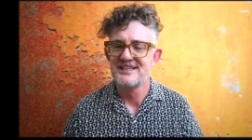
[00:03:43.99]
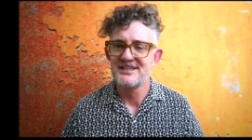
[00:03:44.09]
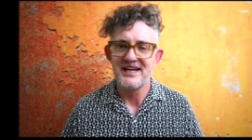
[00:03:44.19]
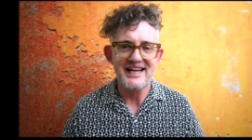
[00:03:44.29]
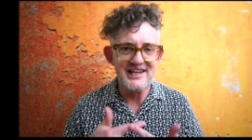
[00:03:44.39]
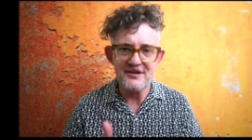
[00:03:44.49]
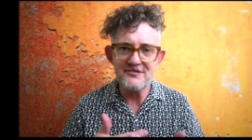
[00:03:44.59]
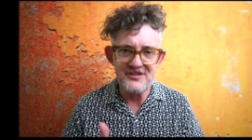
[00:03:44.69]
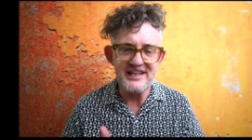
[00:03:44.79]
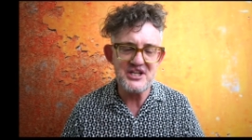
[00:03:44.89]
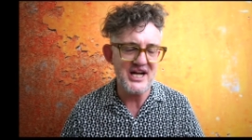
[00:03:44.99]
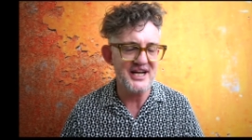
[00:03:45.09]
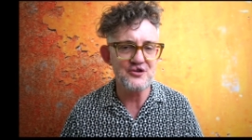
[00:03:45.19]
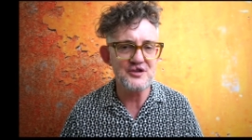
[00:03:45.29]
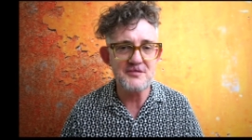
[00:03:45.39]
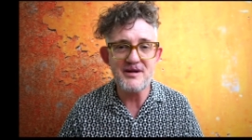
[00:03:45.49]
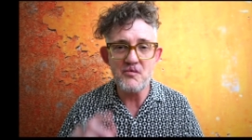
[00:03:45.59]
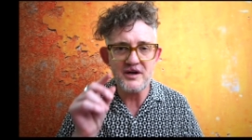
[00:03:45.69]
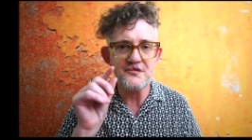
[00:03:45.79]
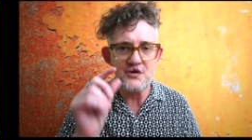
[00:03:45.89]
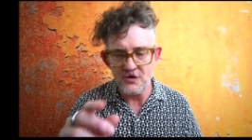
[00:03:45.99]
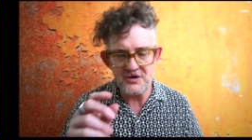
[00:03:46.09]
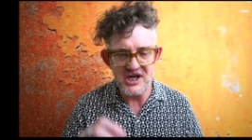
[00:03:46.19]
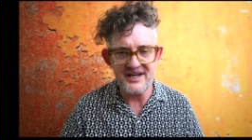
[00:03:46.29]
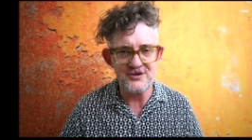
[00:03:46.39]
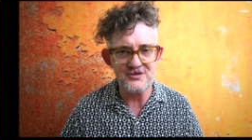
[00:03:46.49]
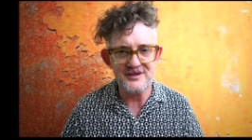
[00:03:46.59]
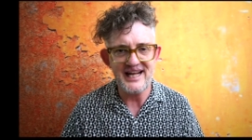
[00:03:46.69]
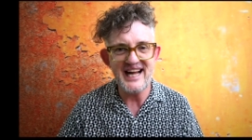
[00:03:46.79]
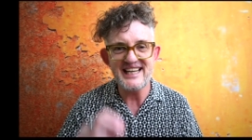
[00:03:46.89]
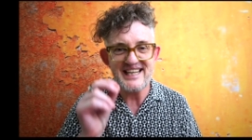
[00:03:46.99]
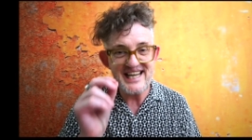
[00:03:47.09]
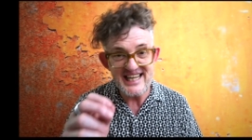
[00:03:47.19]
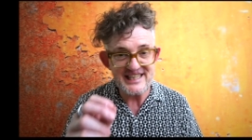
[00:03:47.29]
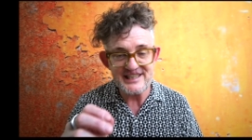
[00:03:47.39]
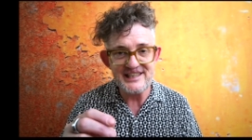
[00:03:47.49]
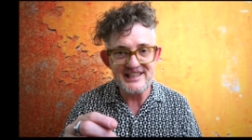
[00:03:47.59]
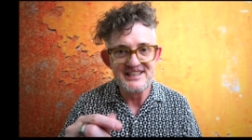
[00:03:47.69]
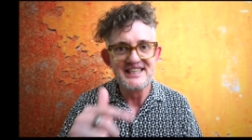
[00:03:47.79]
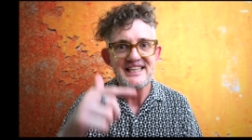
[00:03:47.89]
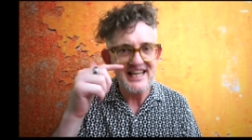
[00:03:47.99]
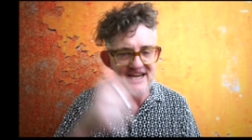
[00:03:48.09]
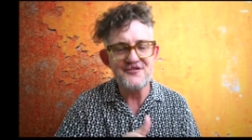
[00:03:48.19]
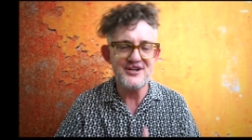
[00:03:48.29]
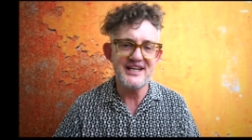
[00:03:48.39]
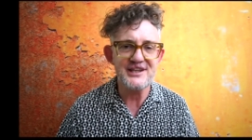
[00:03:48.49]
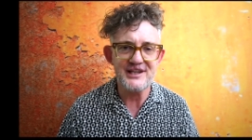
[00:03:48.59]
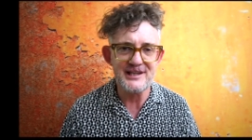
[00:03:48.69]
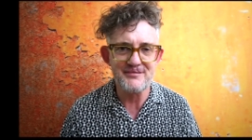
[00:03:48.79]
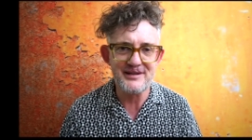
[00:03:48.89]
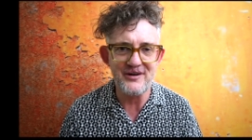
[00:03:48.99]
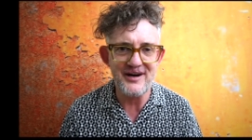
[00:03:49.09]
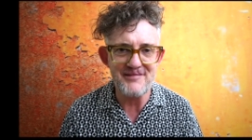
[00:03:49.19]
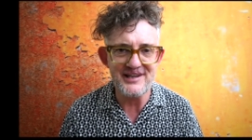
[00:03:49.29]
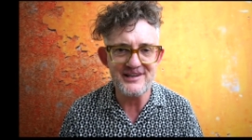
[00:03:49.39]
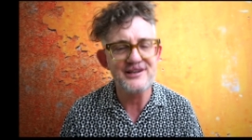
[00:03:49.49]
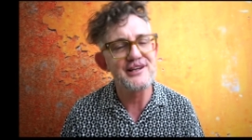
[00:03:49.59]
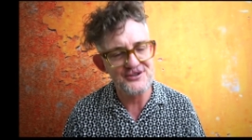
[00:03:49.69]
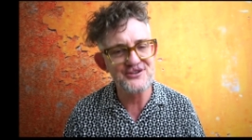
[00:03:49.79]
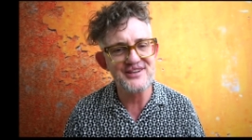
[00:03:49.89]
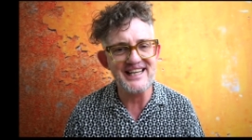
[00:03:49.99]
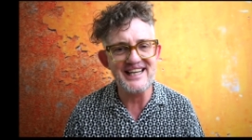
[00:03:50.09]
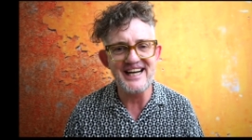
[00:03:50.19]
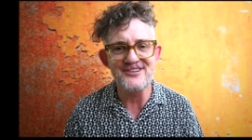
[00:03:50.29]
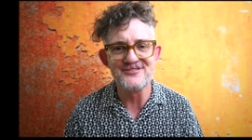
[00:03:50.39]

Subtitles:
I'd love this channel to be one of your channels, and it is if you hit the subscribe button. So do that now.